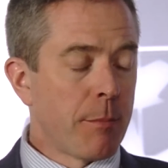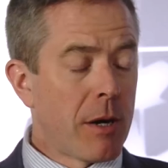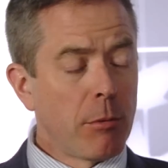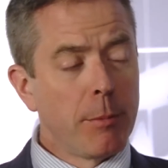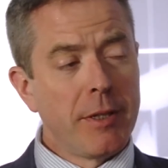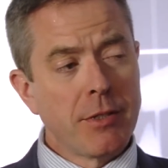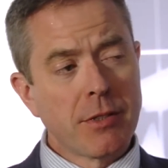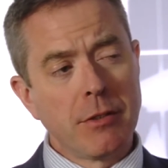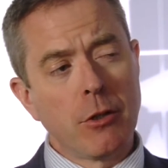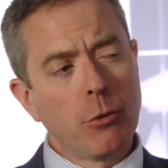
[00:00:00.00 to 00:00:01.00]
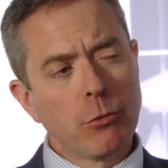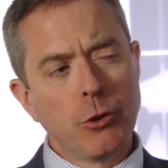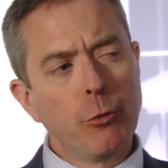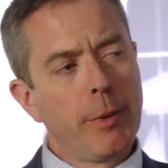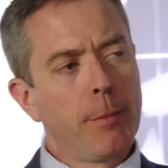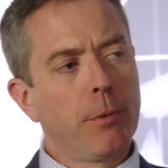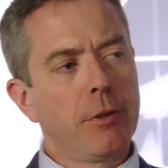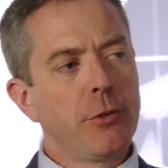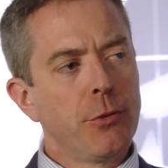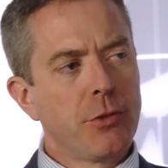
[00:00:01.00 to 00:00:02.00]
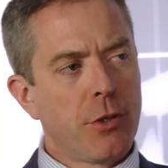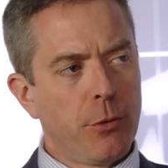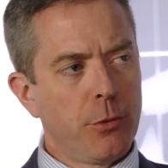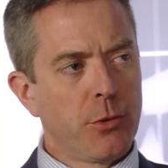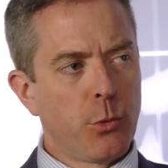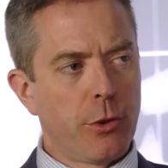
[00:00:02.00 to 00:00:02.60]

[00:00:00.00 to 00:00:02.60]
Problem is, no two people use those